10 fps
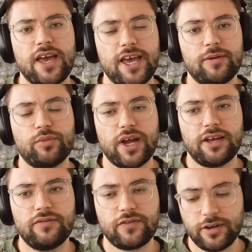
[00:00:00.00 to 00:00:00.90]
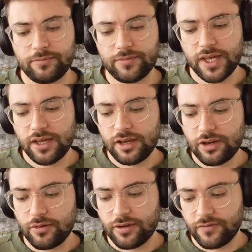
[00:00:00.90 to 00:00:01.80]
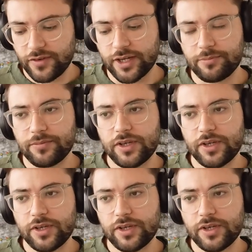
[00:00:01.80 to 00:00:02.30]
a brand from going from,